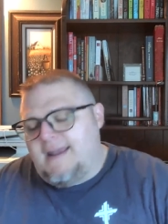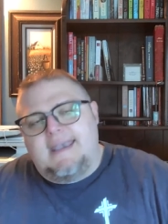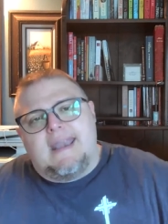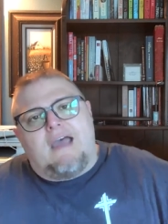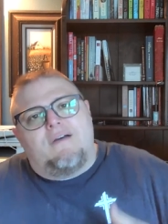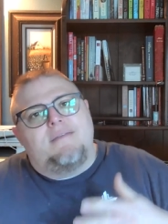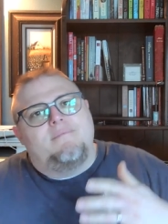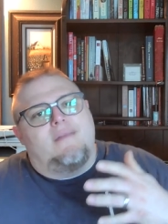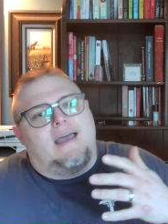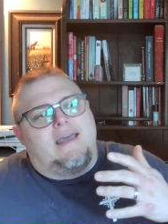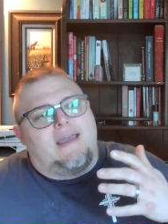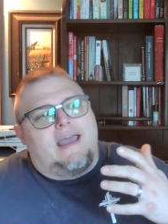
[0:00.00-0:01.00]
now I'm
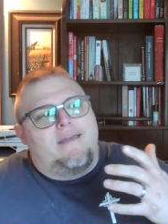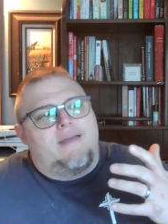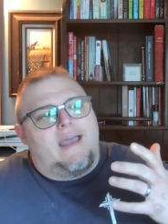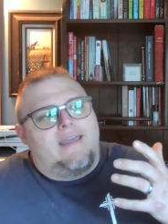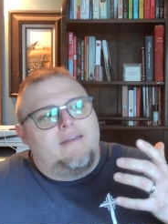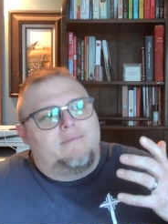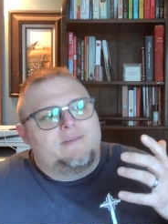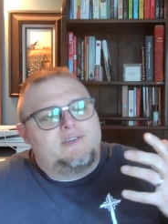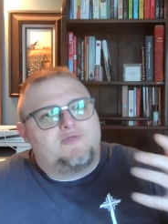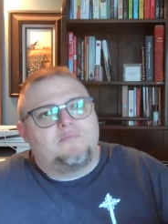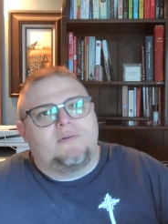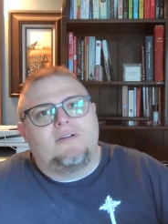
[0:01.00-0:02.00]
I, I, I am
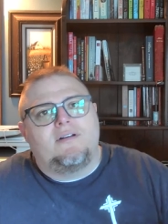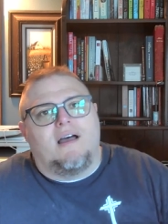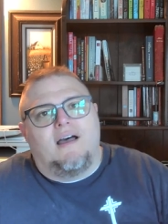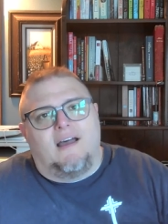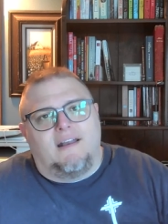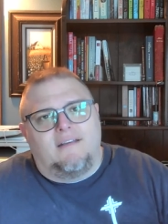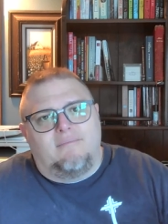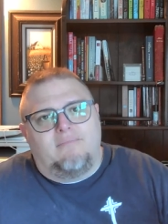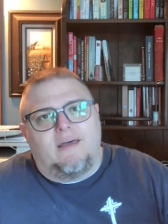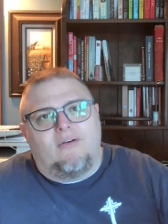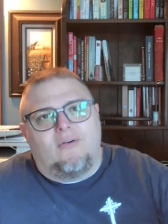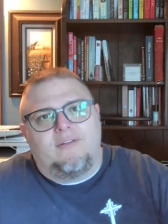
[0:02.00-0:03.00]
spurred on
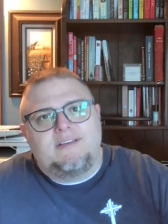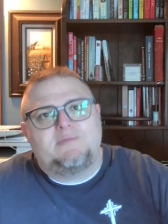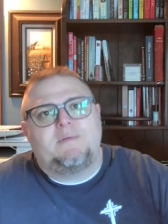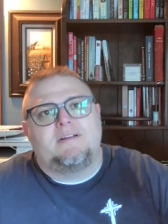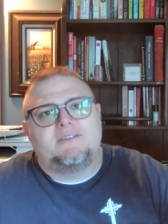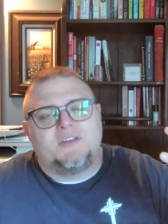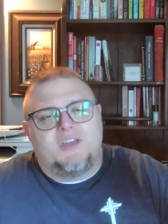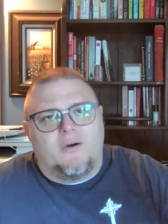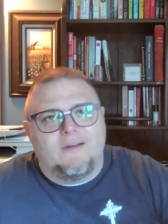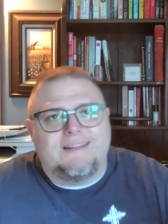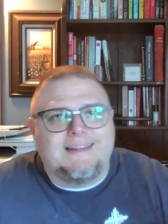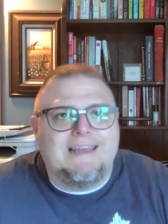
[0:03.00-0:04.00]
by the Holy Spirit to go
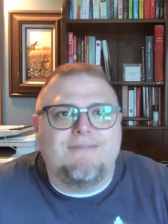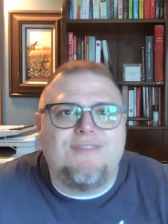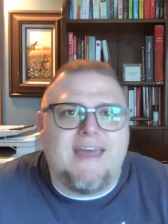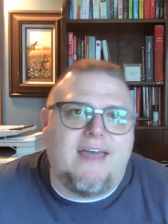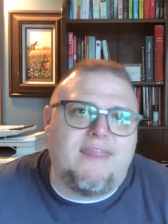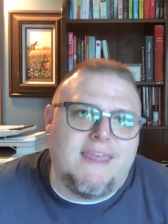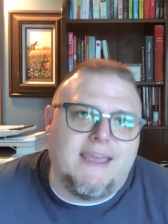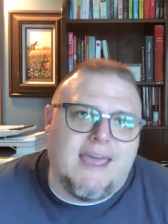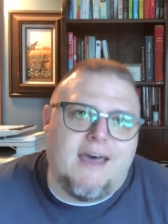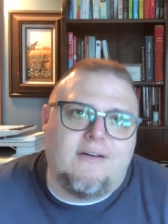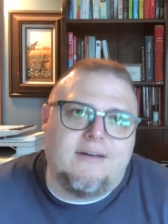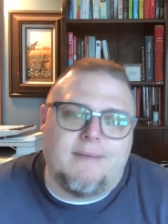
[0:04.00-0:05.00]
and live that thing
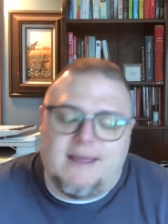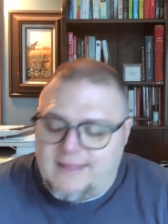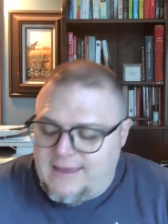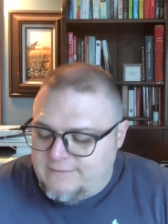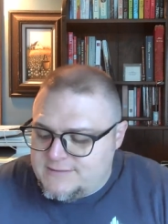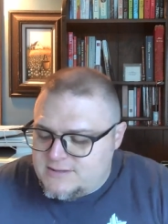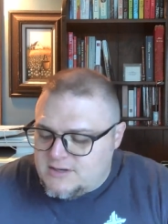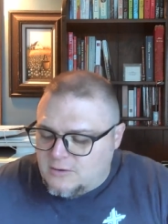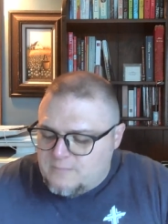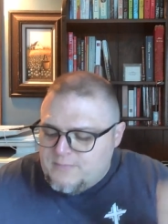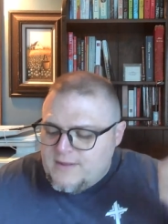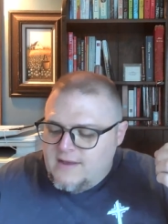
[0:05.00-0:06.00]
out in my life.
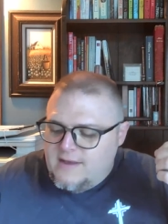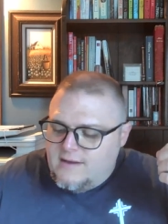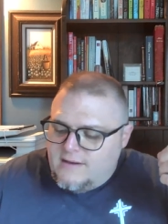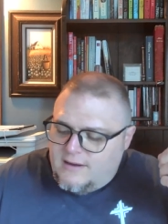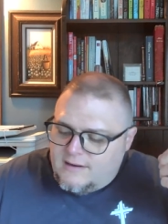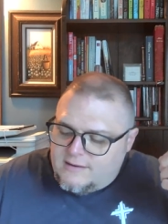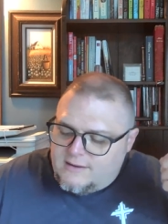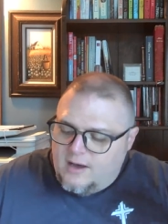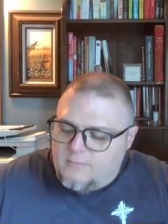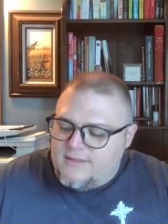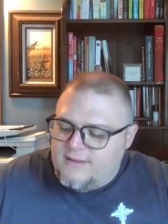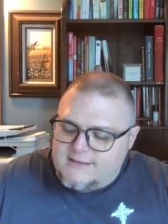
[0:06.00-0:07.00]
So come
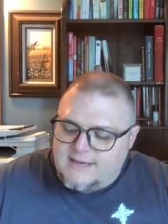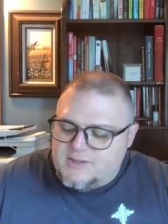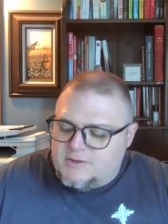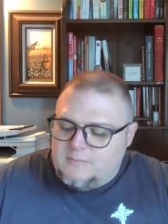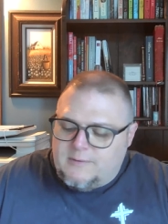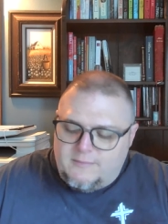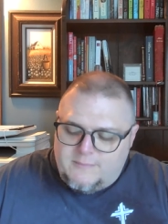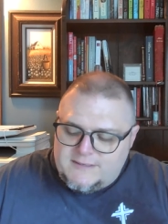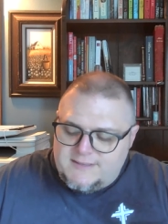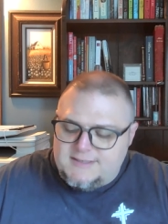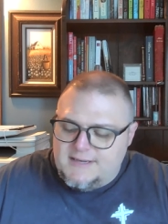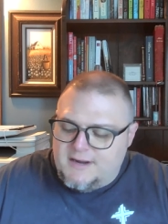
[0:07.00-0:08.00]
with intentional purpose,
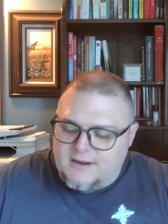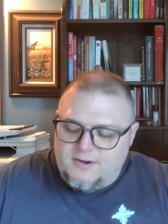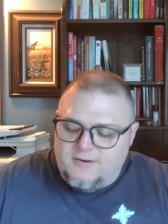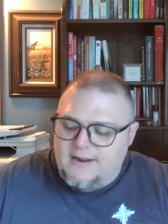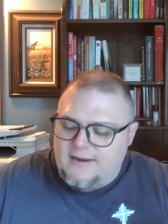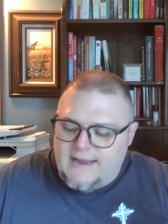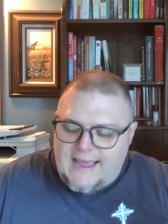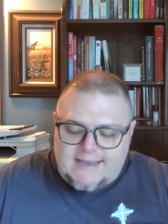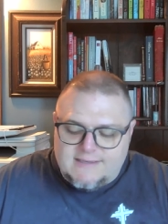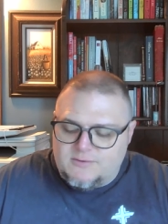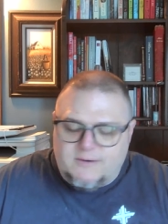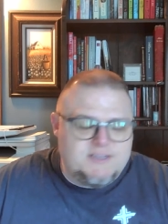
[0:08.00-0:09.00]
sit under it,
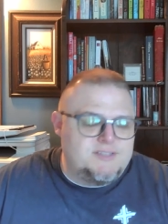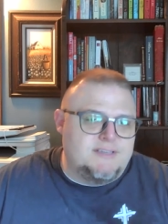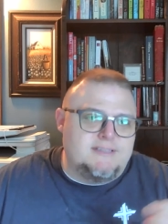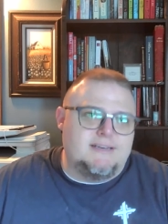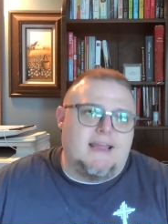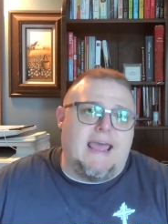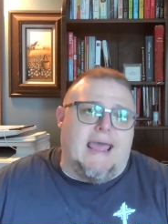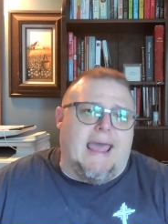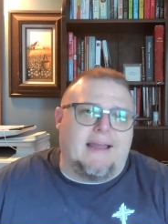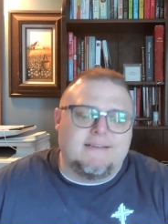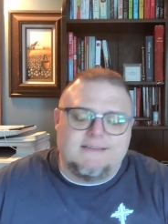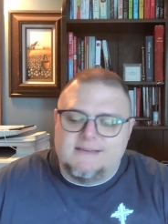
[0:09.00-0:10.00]
ask questions, and
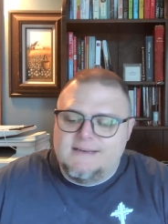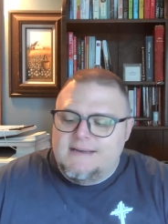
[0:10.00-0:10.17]
act.